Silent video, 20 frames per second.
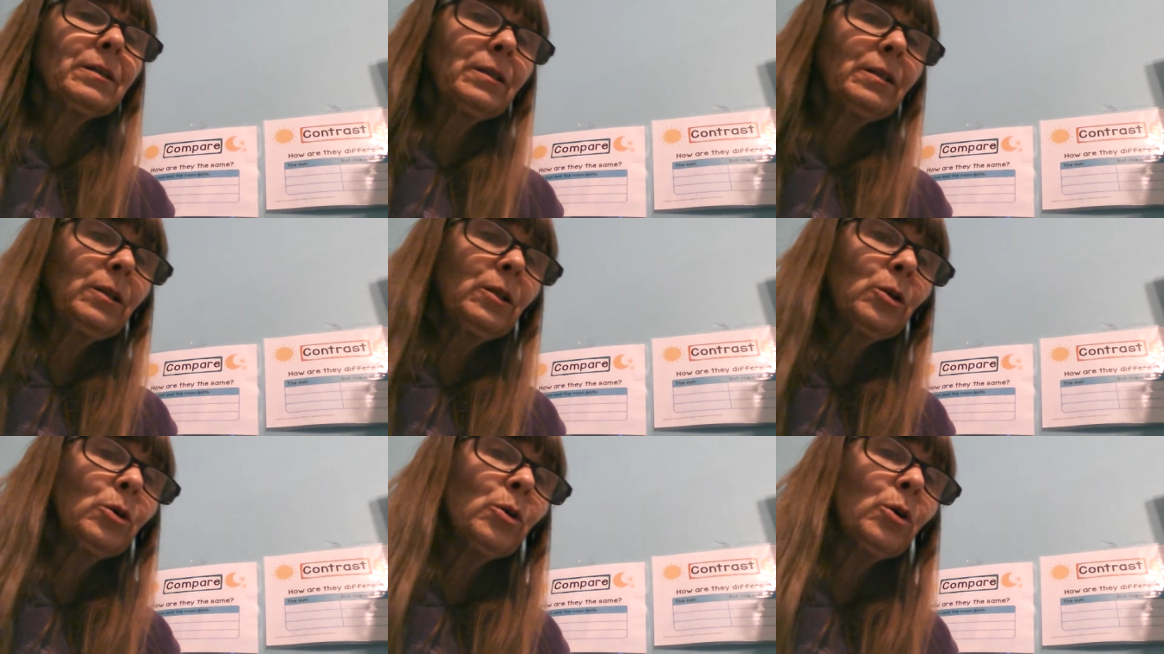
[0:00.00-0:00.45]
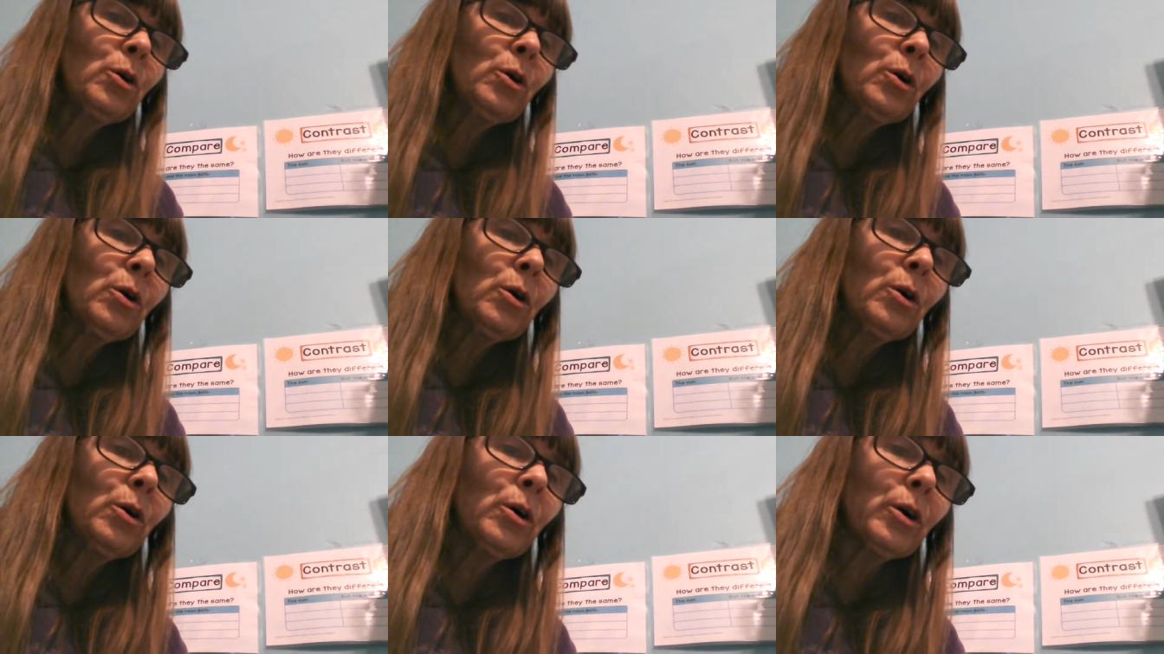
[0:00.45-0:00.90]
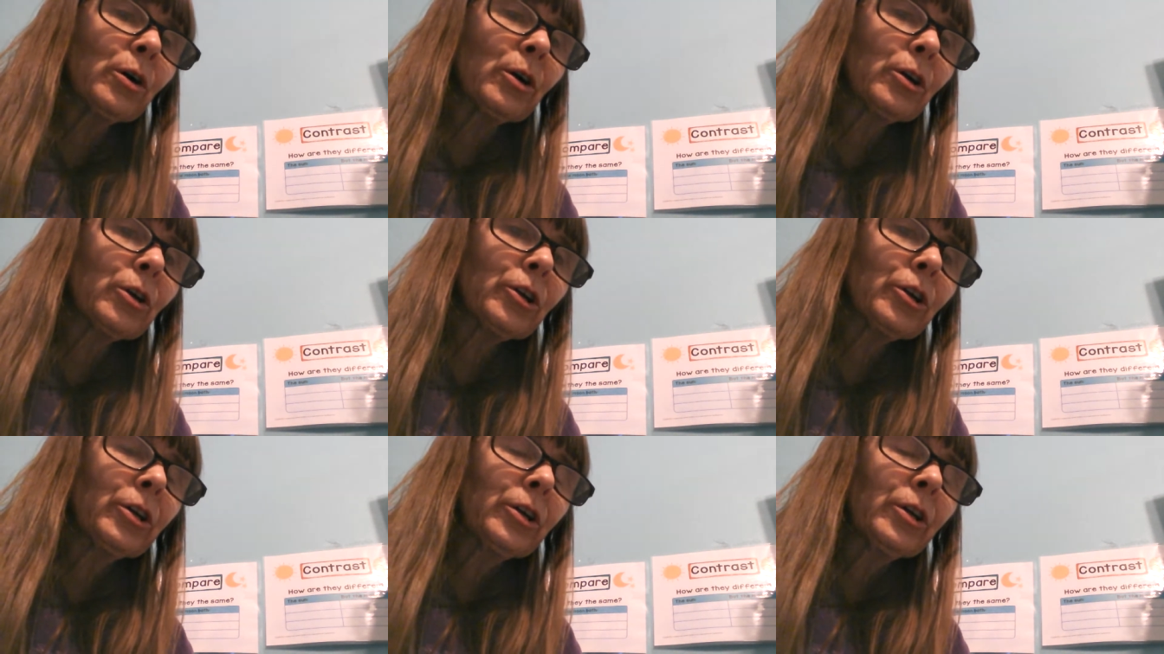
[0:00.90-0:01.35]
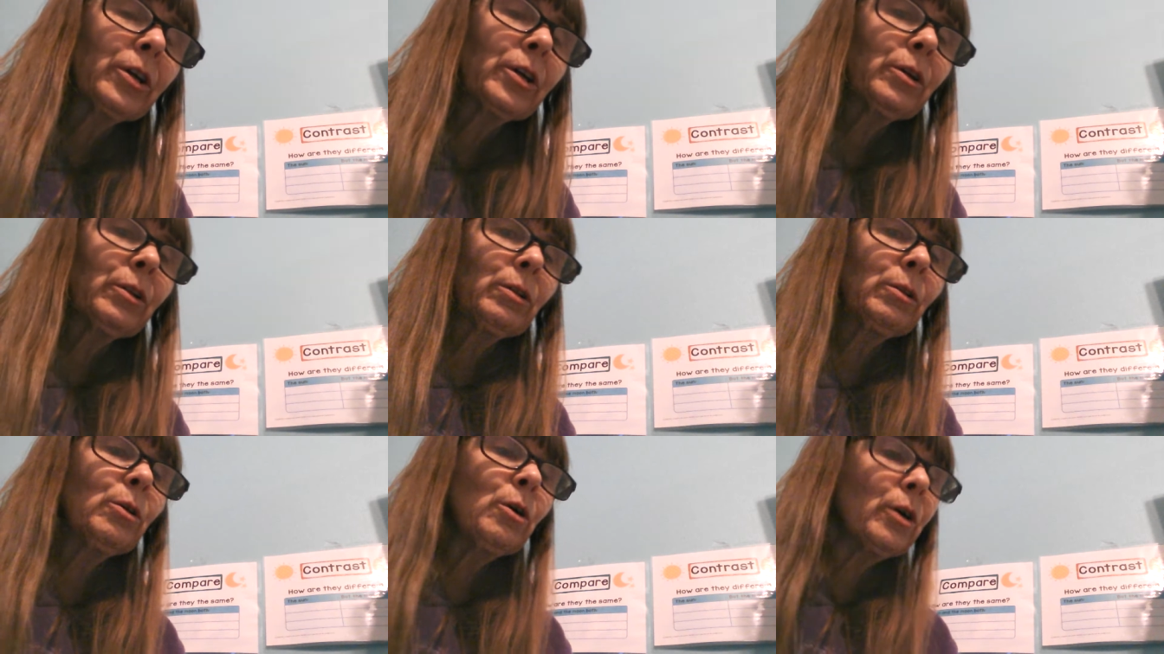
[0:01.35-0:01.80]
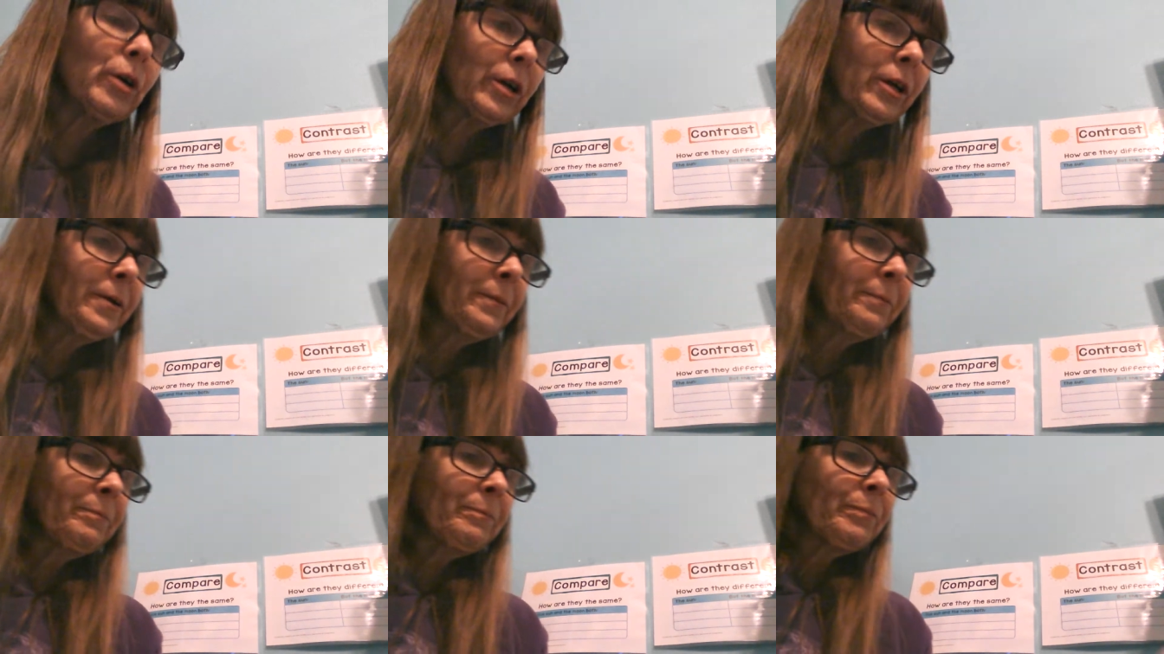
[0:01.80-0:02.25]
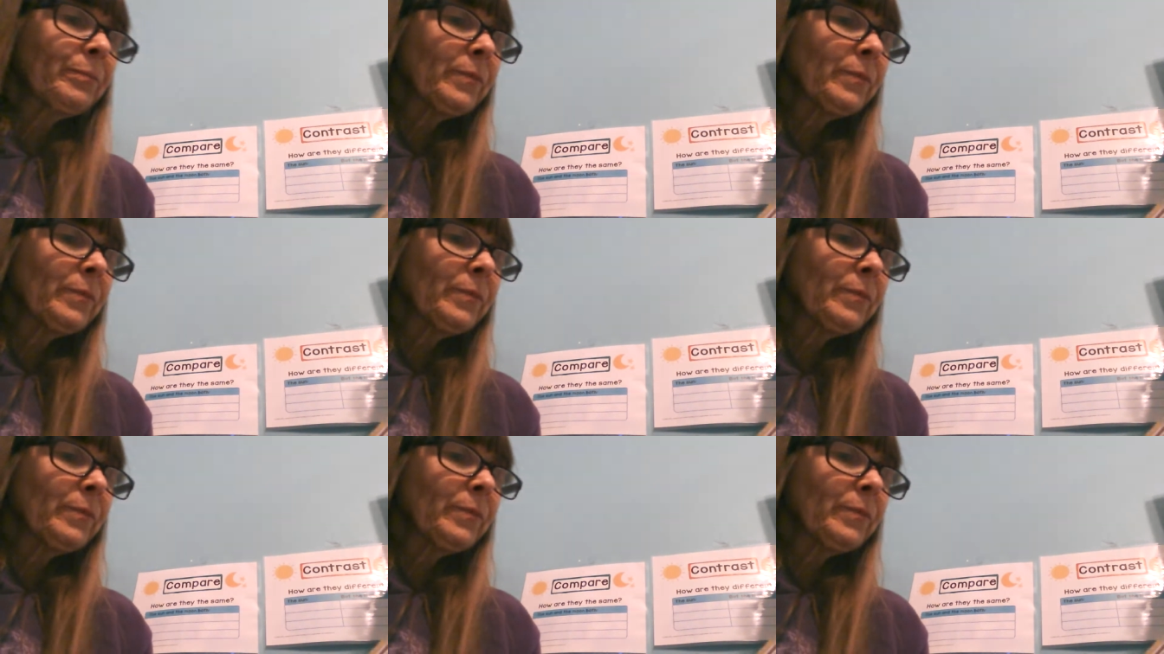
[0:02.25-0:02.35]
look, look, look.